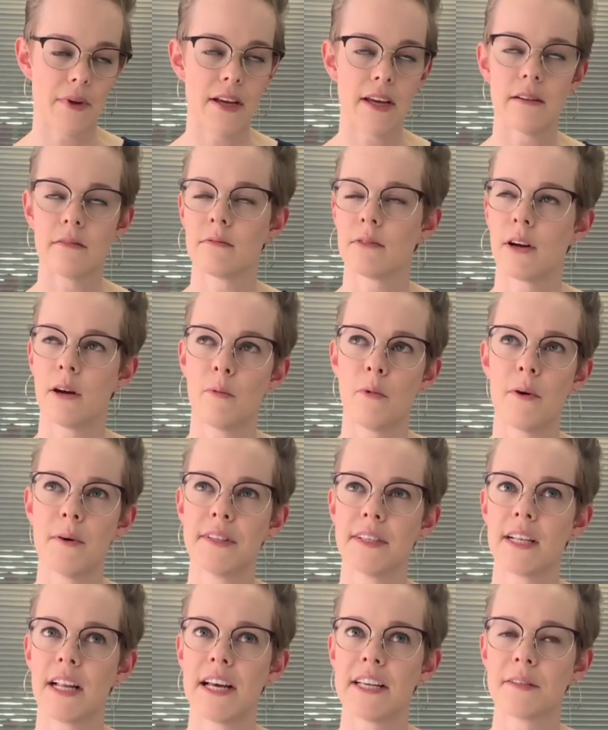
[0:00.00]
well, what was
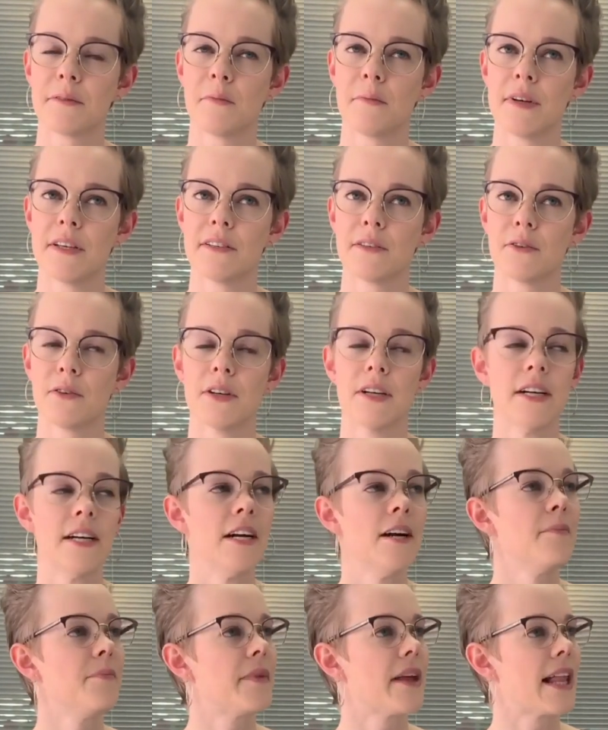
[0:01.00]
the last one we saw?
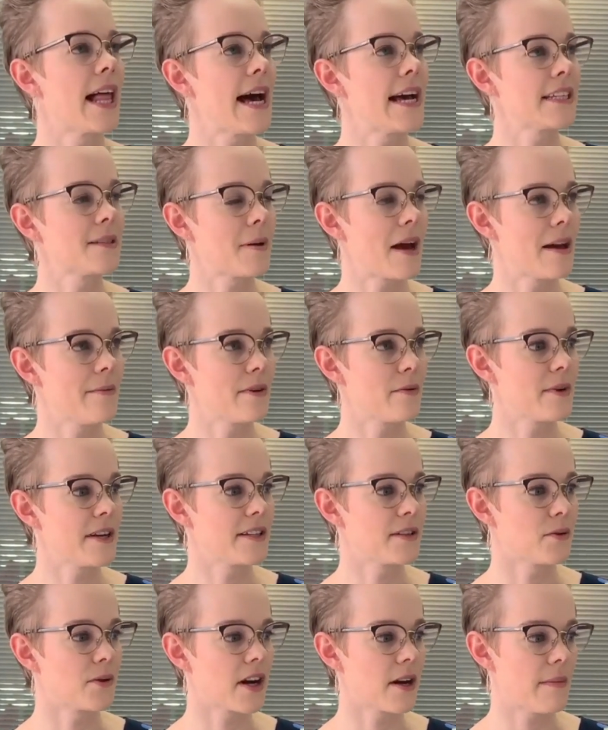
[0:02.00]
The last payment we
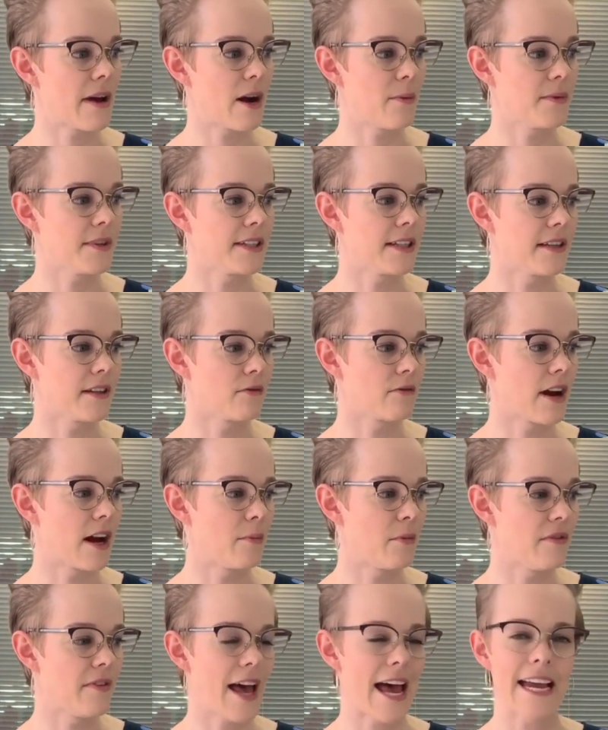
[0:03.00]
saw come out was in the realm
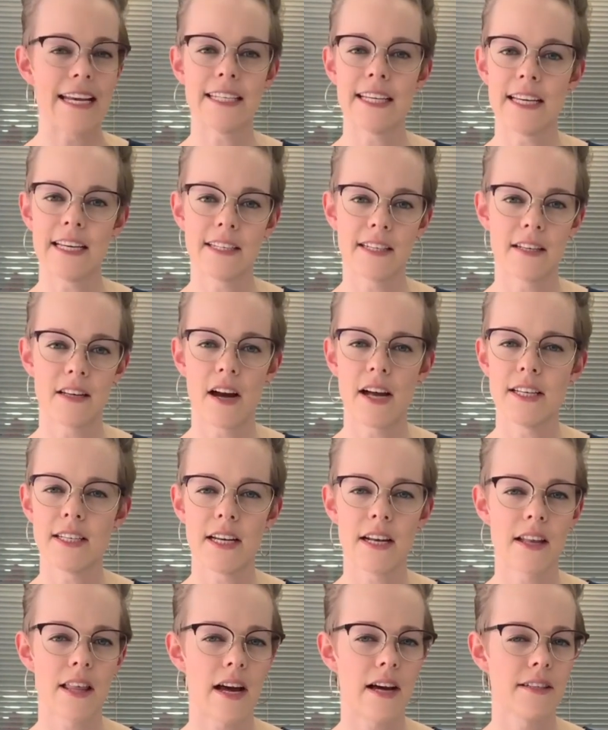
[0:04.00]
of $18,000 to
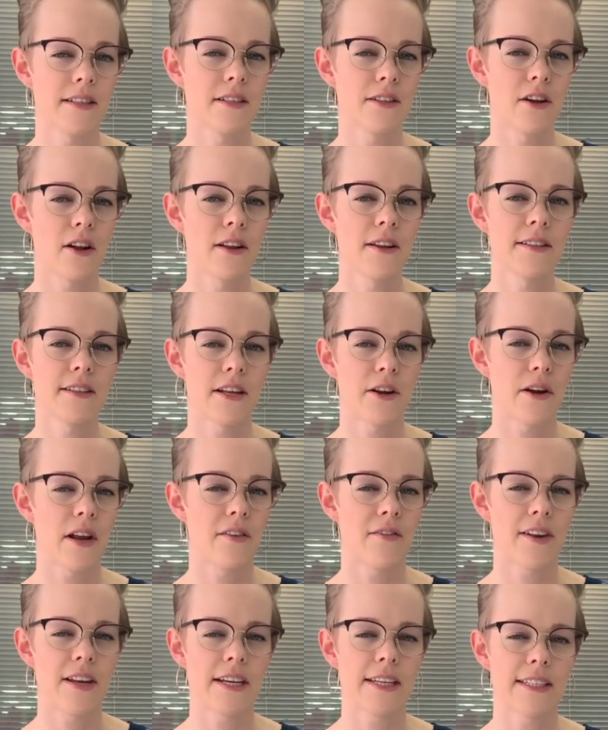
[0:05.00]
$19,000. I don't have
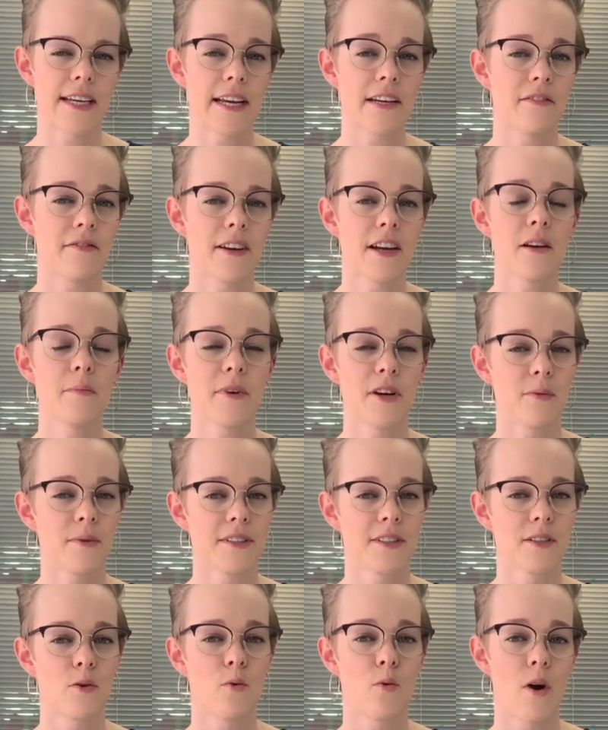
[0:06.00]
an exact figure, but it was
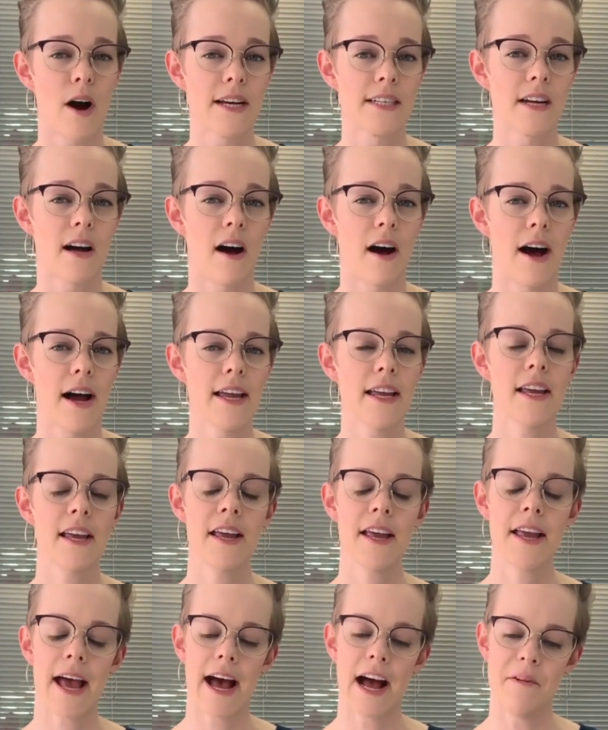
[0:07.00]
quite high.
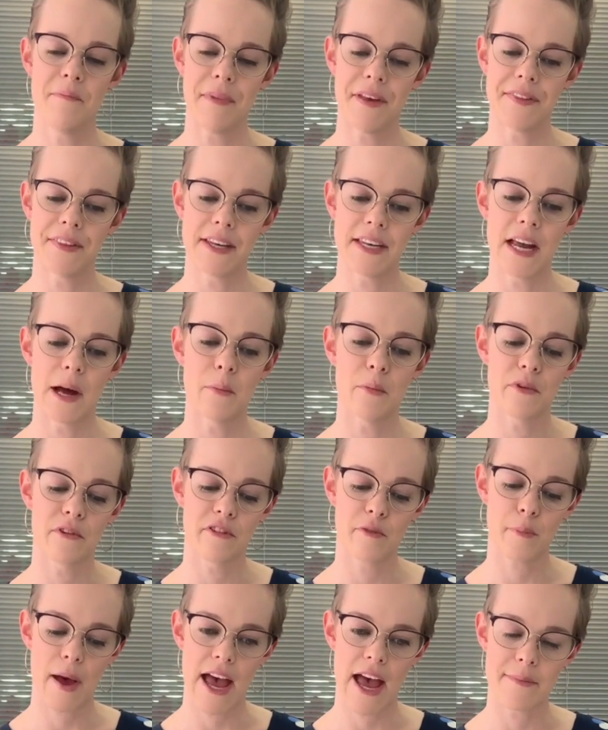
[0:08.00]
And the number
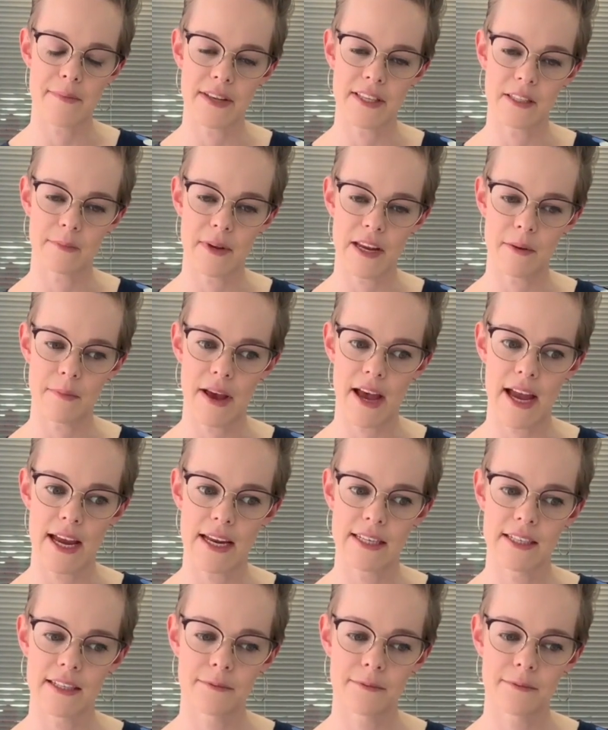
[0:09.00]
of payments being made,